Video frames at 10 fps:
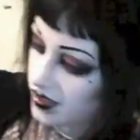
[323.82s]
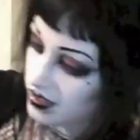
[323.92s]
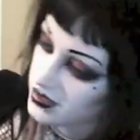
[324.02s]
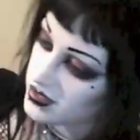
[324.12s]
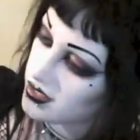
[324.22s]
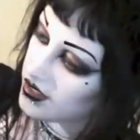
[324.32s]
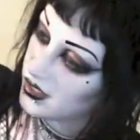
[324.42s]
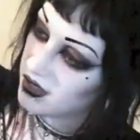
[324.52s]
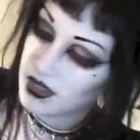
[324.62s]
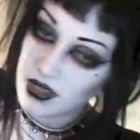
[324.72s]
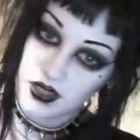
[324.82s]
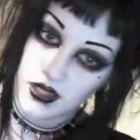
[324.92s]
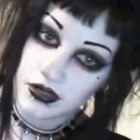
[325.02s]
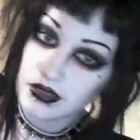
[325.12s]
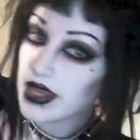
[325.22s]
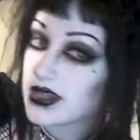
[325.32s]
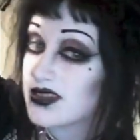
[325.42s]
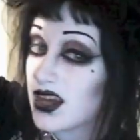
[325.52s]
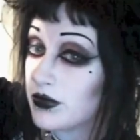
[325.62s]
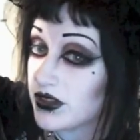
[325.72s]
It's laced
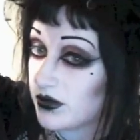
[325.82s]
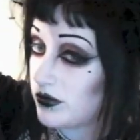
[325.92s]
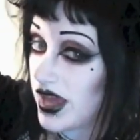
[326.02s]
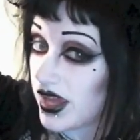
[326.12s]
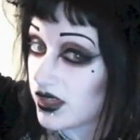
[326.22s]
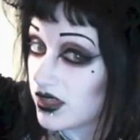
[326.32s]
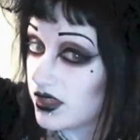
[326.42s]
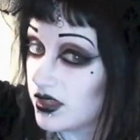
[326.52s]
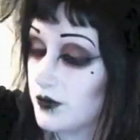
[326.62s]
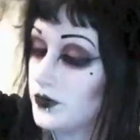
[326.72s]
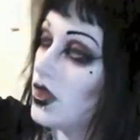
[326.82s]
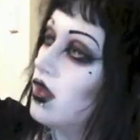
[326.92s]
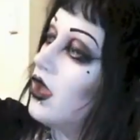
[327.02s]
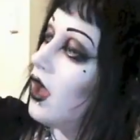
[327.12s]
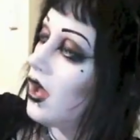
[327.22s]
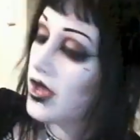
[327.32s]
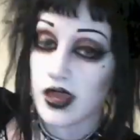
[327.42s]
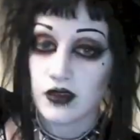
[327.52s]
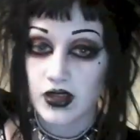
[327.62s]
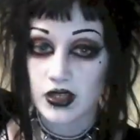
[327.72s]
up at the back. I
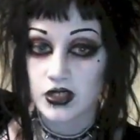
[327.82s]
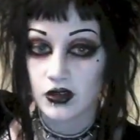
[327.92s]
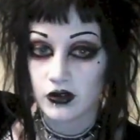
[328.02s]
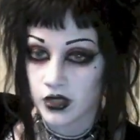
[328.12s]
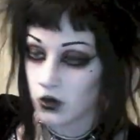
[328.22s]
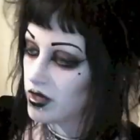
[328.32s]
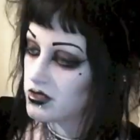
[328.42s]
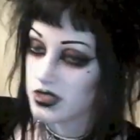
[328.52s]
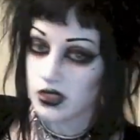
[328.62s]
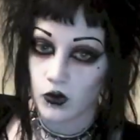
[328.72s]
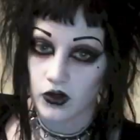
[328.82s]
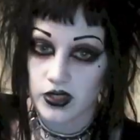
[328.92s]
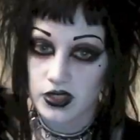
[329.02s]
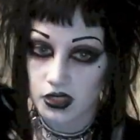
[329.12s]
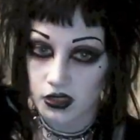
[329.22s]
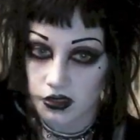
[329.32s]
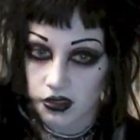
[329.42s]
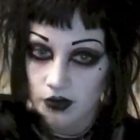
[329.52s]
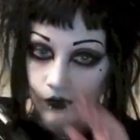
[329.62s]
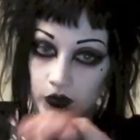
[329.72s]
have actually got no idea what this
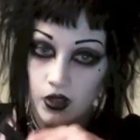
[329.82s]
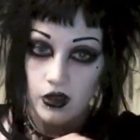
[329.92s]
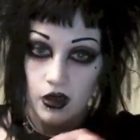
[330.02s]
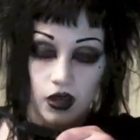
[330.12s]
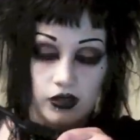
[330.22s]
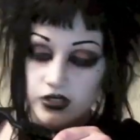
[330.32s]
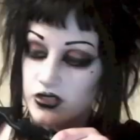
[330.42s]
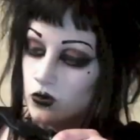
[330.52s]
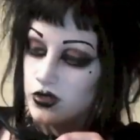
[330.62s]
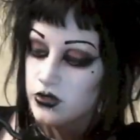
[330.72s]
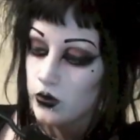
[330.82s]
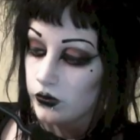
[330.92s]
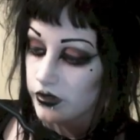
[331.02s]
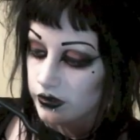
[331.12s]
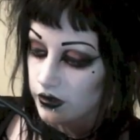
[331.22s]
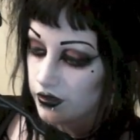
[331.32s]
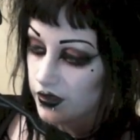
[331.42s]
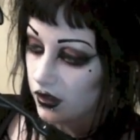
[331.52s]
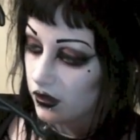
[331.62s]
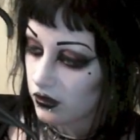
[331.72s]
is. I just always called it the
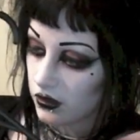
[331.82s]
thing.